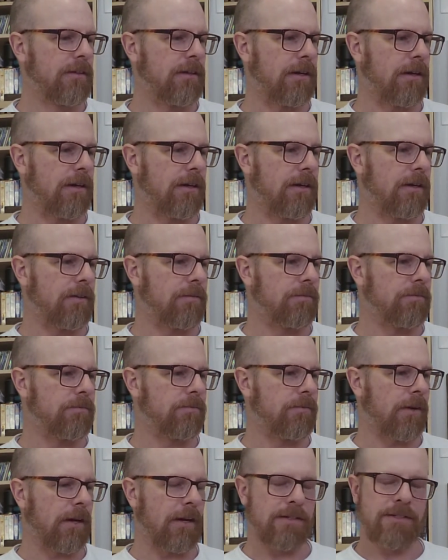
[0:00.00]
And
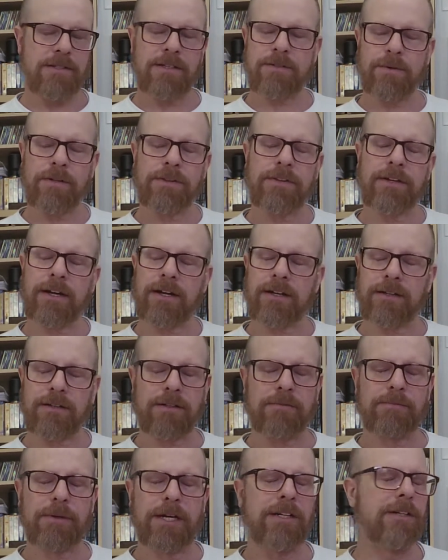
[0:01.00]
I guess that's one thing I
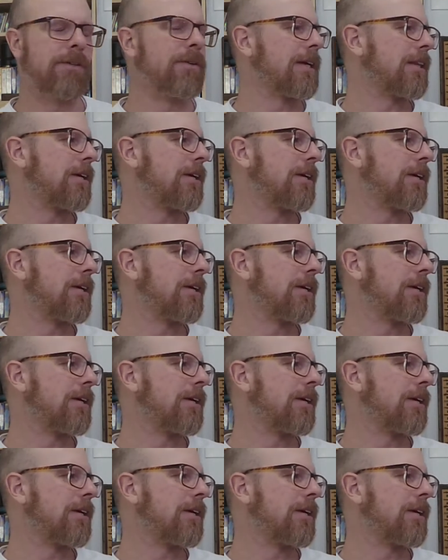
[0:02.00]
learned by doing